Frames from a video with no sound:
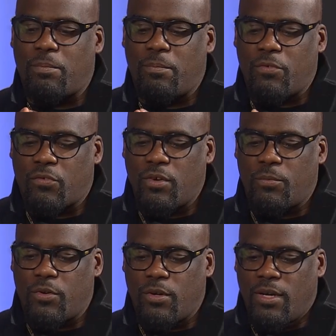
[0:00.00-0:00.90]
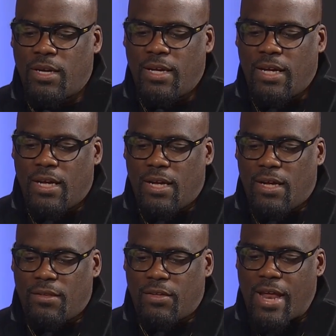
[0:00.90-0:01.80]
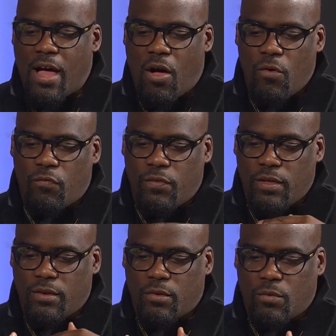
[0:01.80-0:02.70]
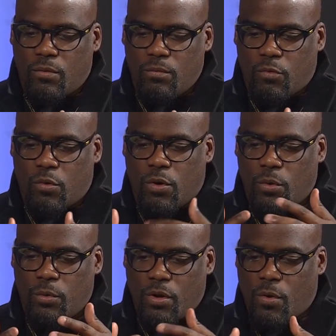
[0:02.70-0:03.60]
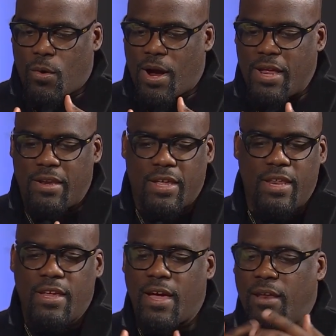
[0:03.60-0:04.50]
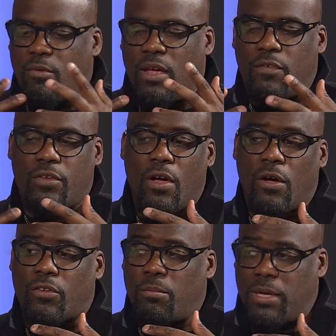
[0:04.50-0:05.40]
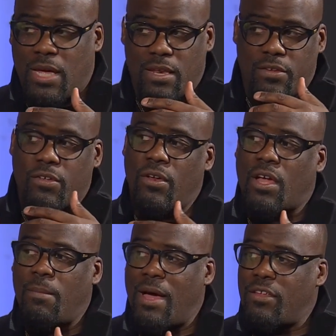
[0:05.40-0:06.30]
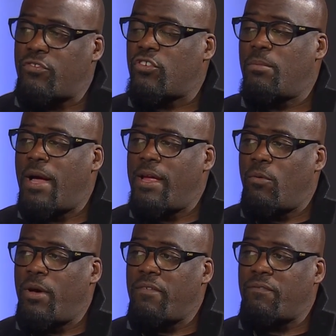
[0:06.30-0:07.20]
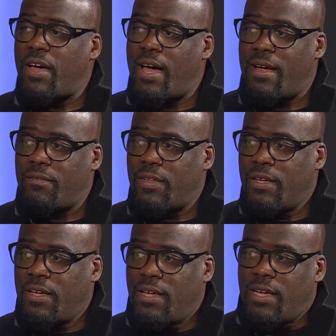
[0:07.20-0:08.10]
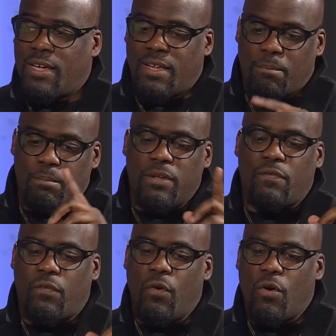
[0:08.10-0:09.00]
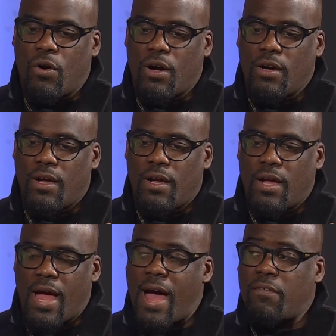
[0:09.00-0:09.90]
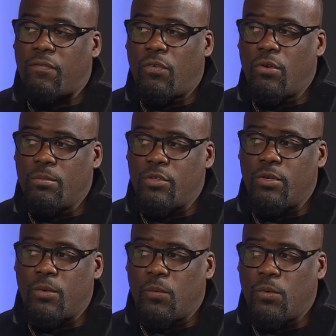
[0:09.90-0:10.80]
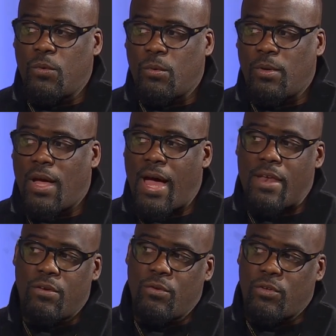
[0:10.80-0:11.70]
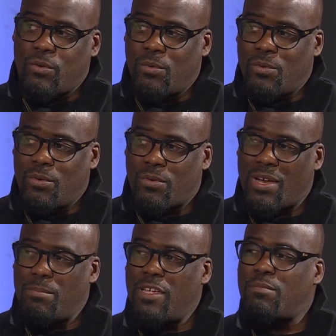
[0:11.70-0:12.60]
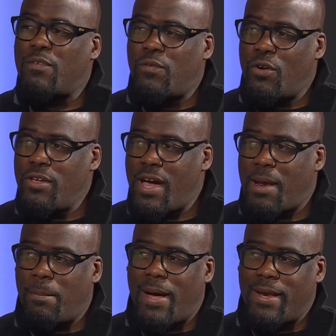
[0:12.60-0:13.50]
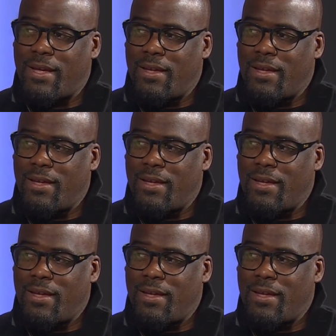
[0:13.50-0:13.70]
scripture that I often quote, or in any kind of way, if you talk to me, it's going to come out. It's Jeremiah 1:5. Before I formed you in the womb, I knew you. So that means before you got a body,